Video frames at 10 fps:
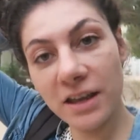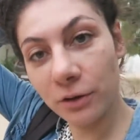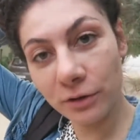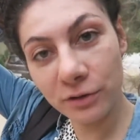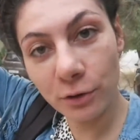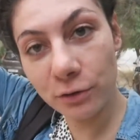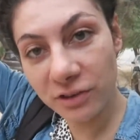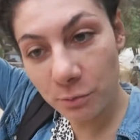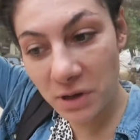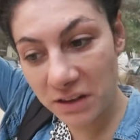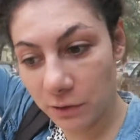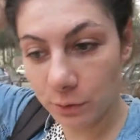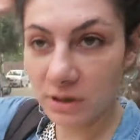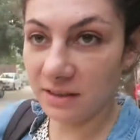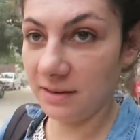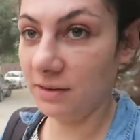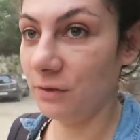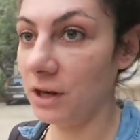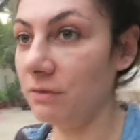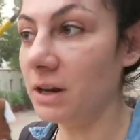and also on Zomato it is
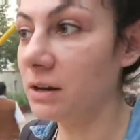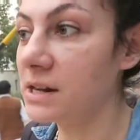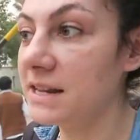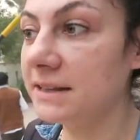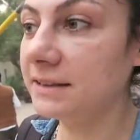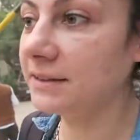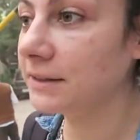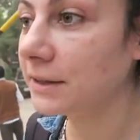very well rated.